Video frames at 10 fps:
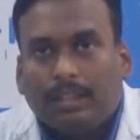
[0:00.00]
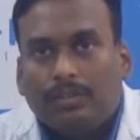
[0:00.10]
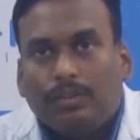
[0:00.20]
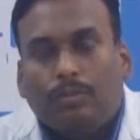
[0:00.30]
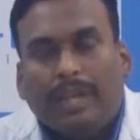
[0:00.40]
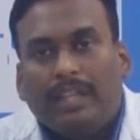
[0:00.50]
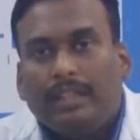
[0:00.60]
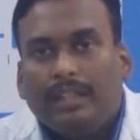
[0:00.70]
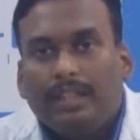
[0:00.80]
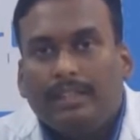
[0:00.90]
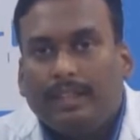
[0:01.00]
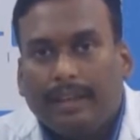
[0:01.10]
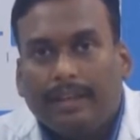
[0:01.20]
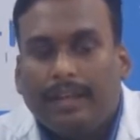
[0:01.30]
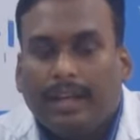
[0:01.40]
So, main thing is
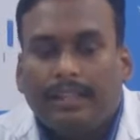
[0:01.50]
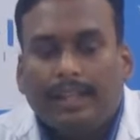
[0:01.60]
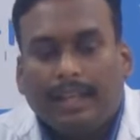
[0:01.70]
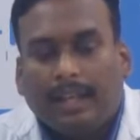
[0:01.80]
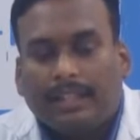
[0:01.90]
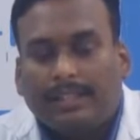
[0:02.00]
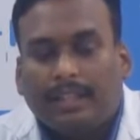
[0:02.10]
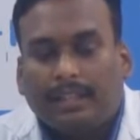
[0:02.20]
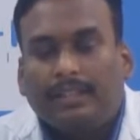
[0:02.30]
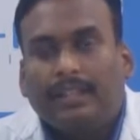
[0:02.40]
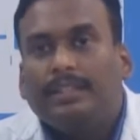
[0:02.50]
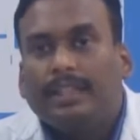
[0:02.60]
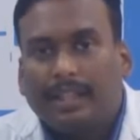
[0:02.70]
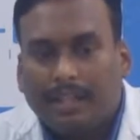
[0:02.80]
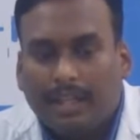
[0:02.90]
regularize exercise
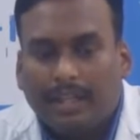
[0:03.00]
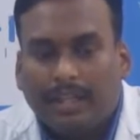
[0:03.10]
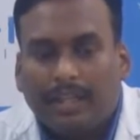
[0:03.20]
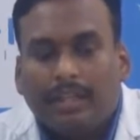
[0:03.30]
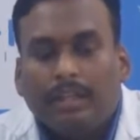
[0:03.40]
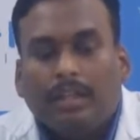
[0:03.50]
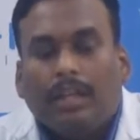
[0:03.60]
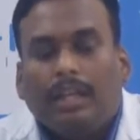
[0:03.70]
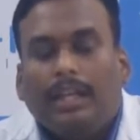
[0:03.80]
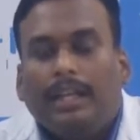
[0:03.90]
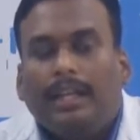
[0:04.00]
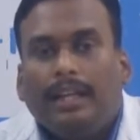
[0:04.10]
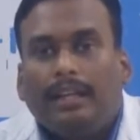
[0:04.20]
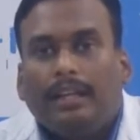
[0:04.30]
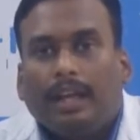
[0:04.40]
regularly. Eating
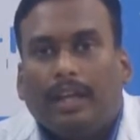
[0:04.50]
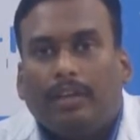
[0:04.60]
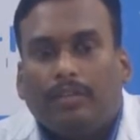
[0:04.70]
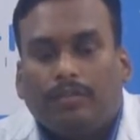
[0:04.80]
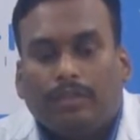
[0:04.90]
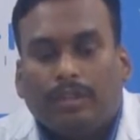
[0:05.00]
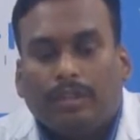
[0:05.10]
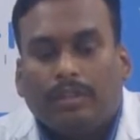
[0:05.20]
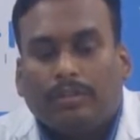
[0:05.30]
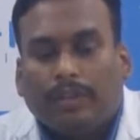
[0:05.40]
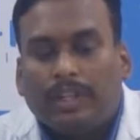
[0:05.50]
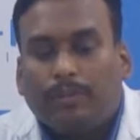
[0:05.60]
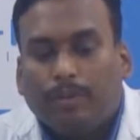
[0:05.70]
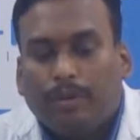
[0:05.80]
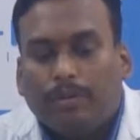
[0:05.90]
a diet of
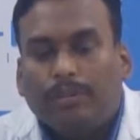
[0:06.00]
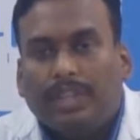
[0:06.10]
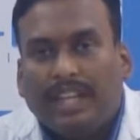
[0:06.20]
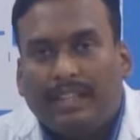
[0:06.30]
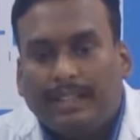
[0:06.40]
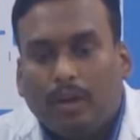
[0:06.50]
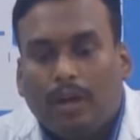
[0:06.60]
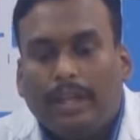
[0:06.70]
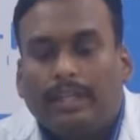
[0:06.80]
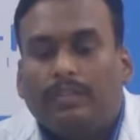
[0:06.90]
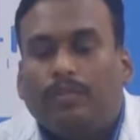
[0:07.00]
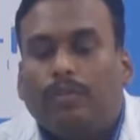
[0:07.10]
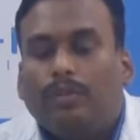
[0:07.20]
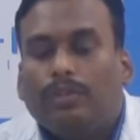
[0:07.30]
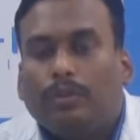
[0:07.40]
fresh produce, healthy oils,
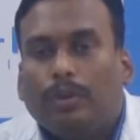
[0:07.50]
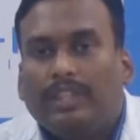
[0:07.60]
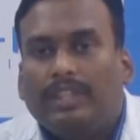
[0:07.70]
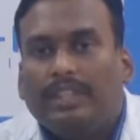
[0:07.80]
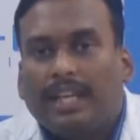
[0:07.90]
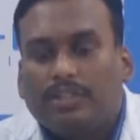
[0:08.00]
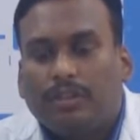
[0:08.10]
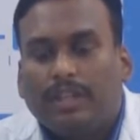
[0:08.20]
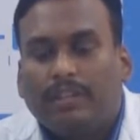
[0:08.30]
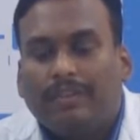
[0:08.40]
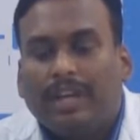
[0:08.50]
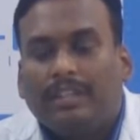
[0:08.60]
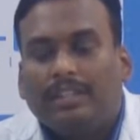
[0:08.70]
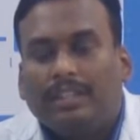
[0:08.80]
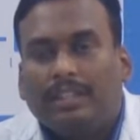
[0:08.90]
foods low in saturated
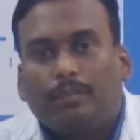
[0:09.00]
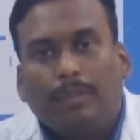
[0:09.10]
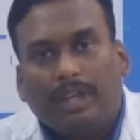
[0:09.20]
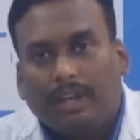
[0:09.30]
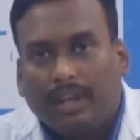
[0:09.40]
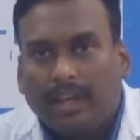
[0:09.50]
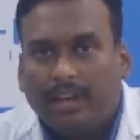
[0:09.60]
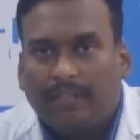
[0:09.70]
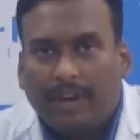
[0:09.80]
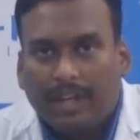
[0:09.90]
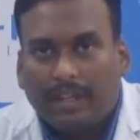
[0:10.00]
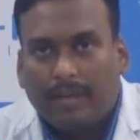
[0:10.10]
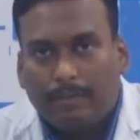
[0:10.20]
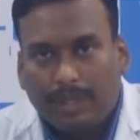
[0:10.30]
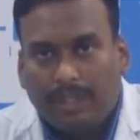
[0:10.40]
fat such as Mediterranean fat
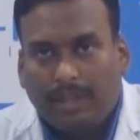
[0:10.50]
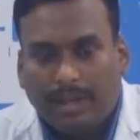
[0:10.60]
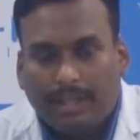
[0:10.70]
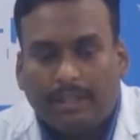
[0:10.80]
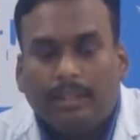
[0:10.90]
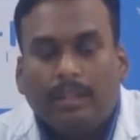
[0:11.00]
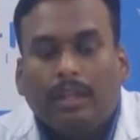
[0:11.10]
can be tried.